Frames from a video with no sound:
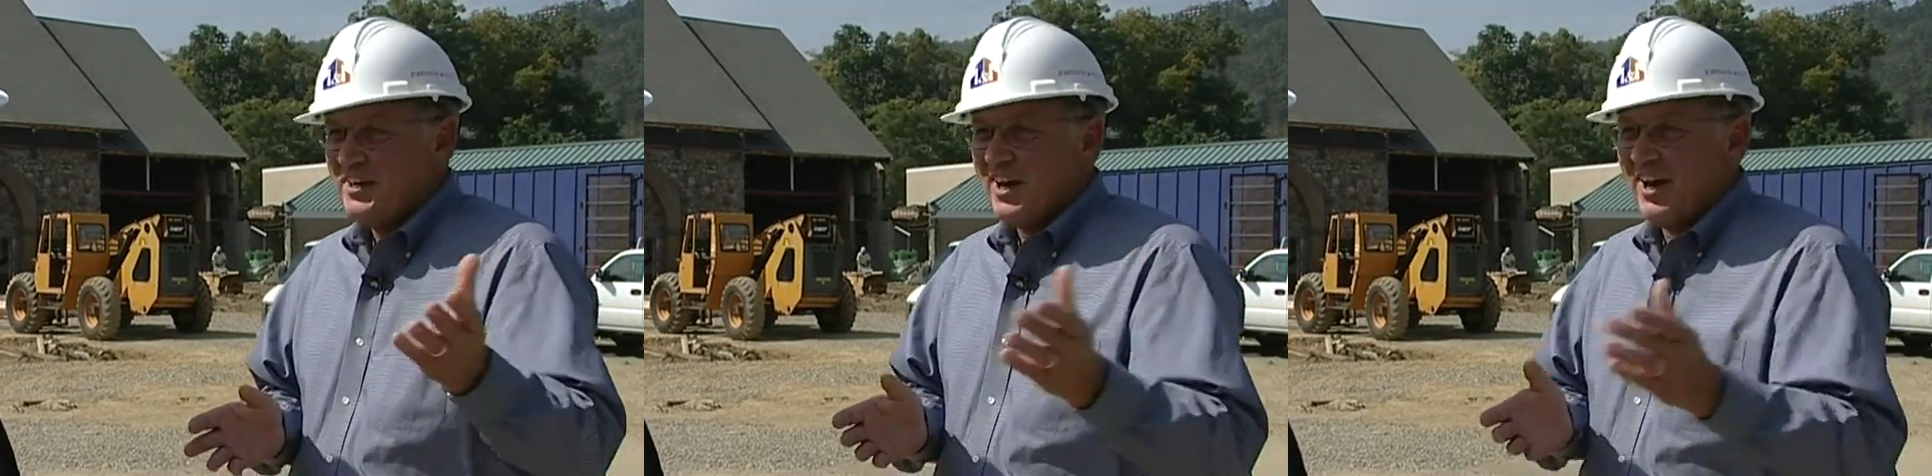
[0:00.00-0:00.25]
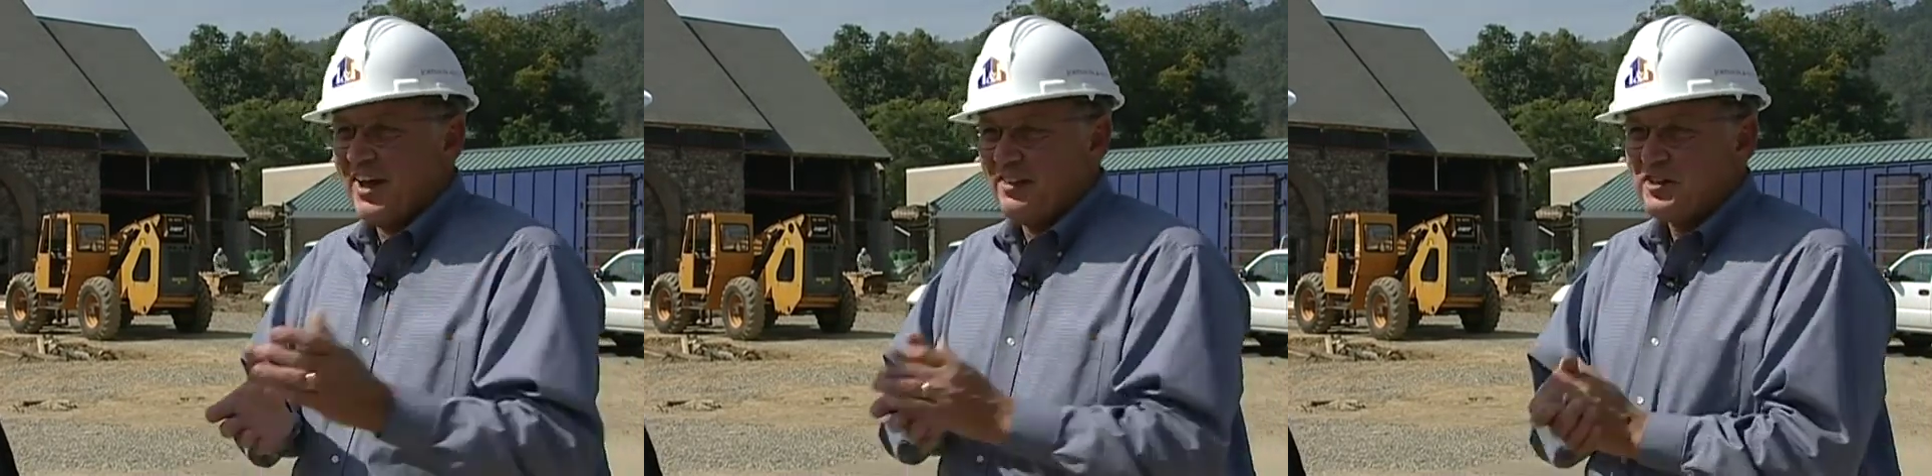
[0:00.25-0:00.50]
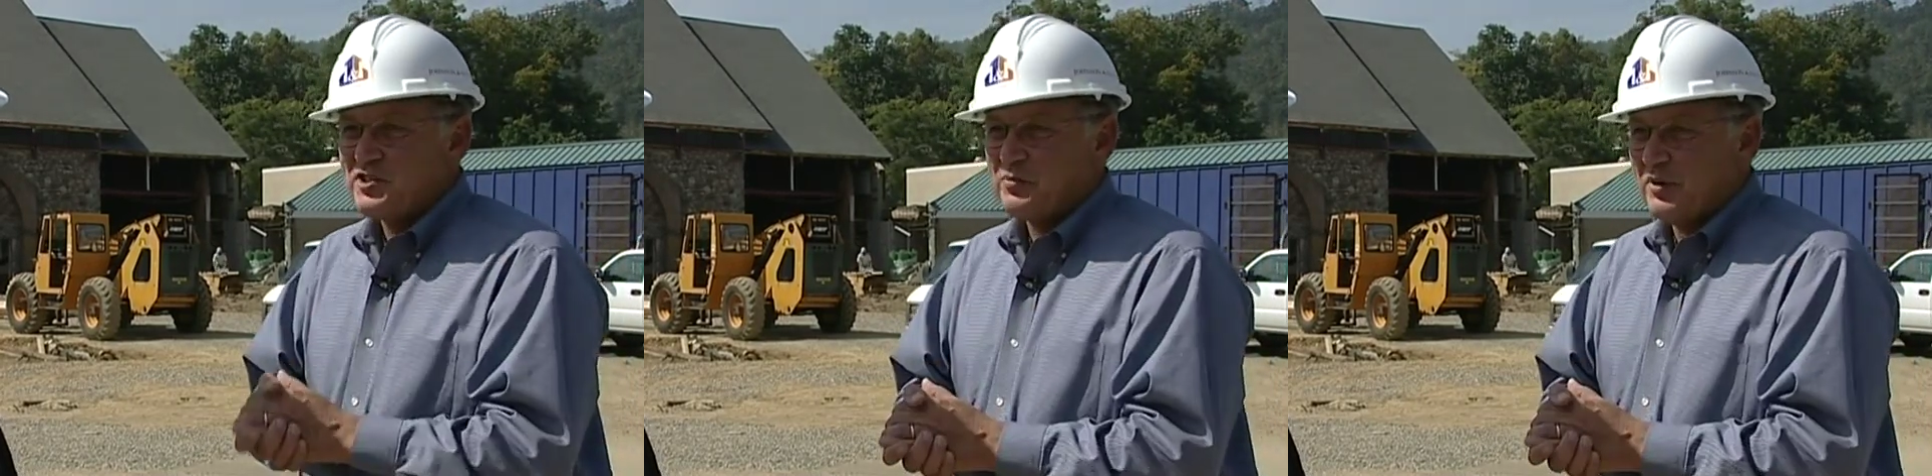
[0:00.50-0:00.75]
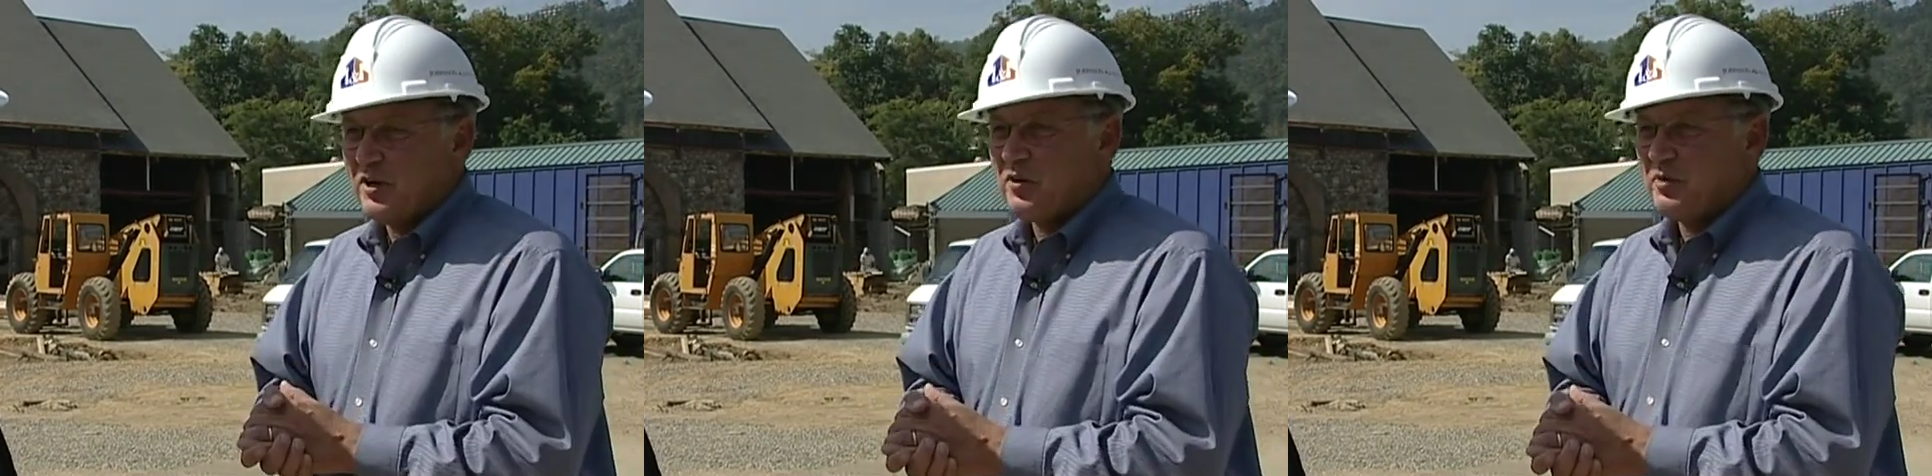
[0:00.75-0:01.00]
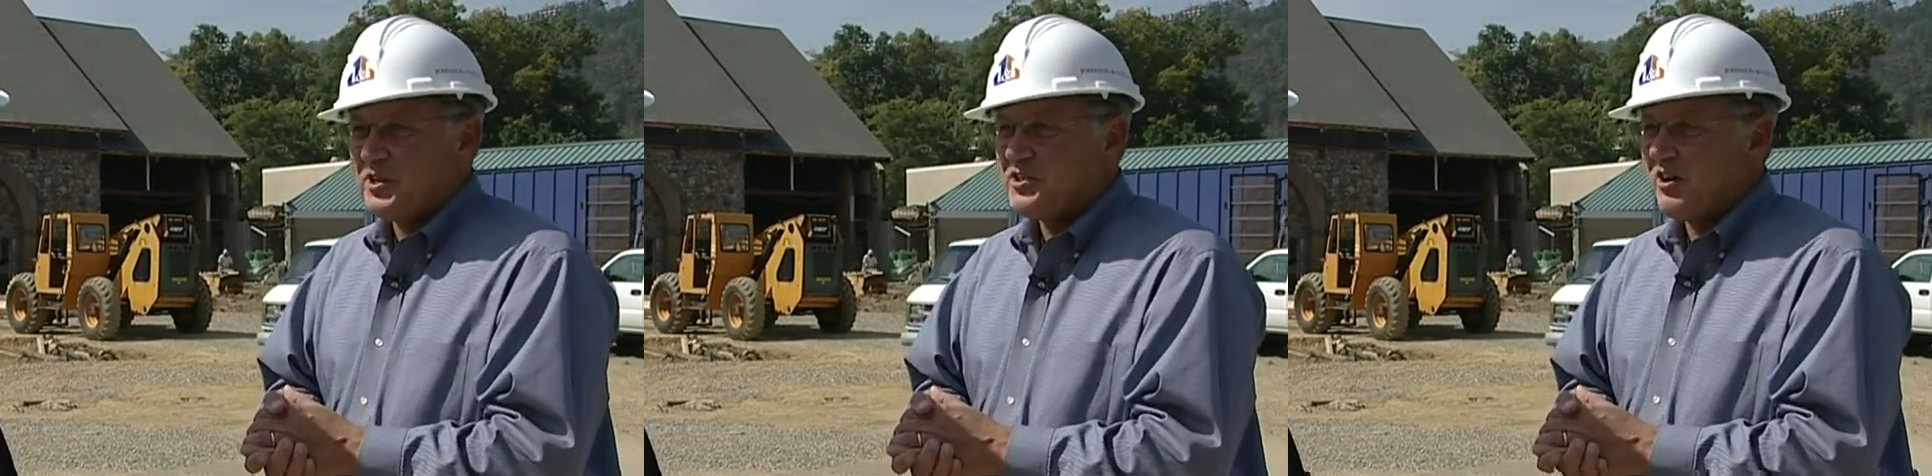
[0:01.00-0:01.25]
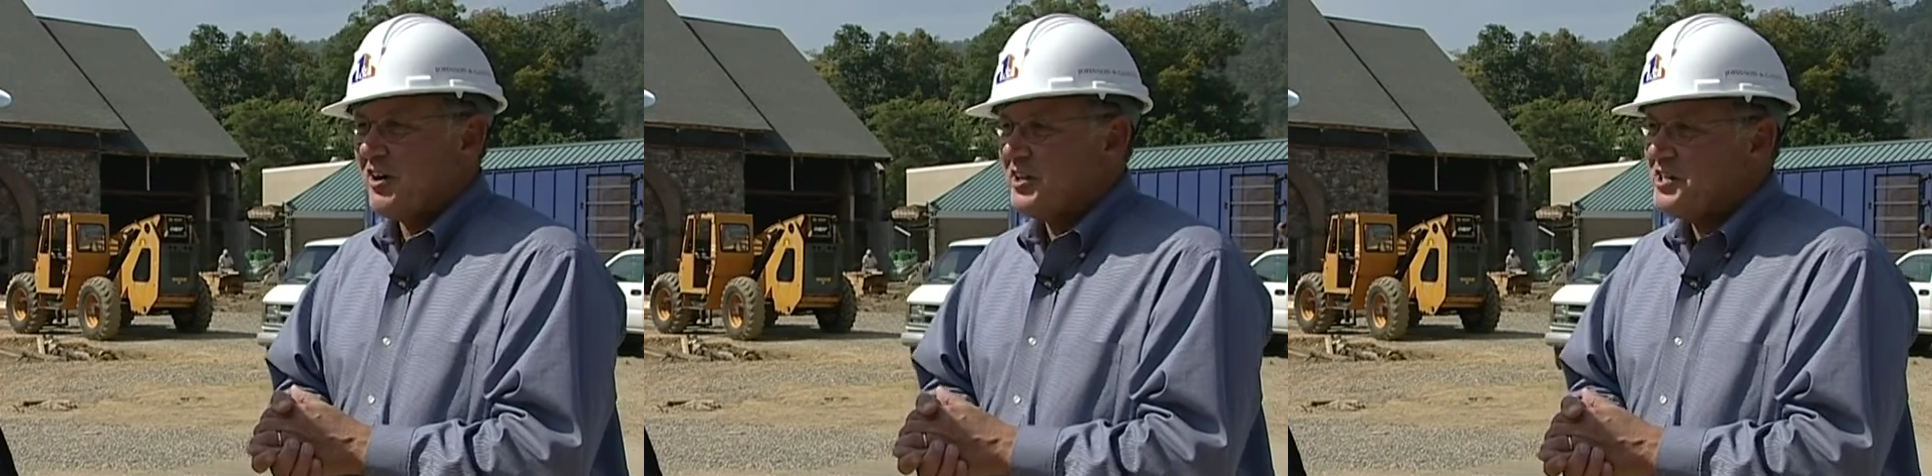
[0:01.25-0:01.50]
Uh, this winter we
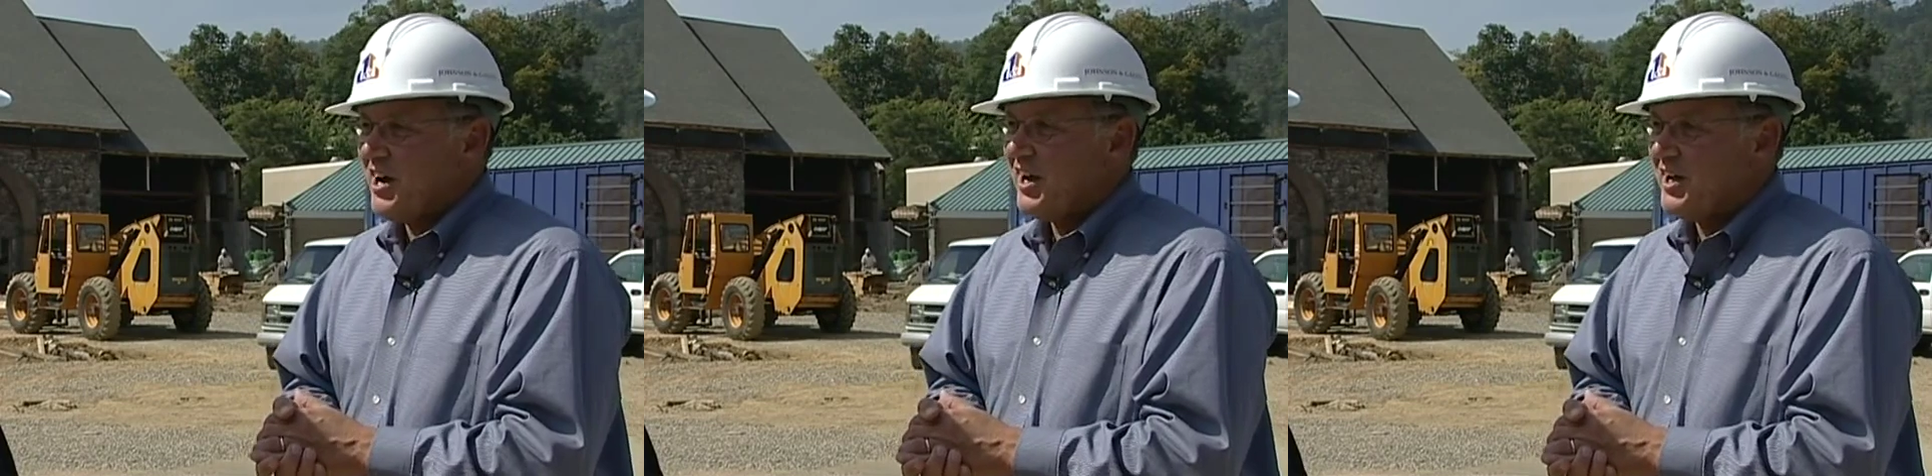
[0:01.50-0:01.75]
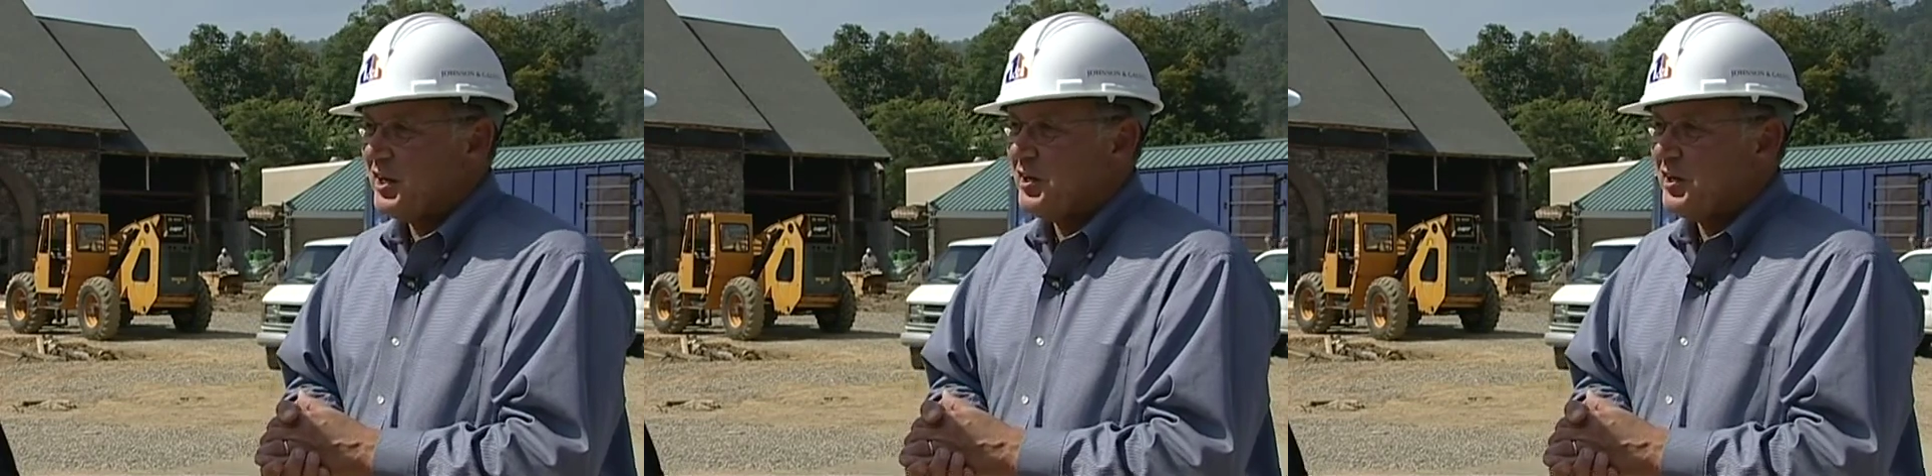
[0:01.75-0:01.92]
started talking,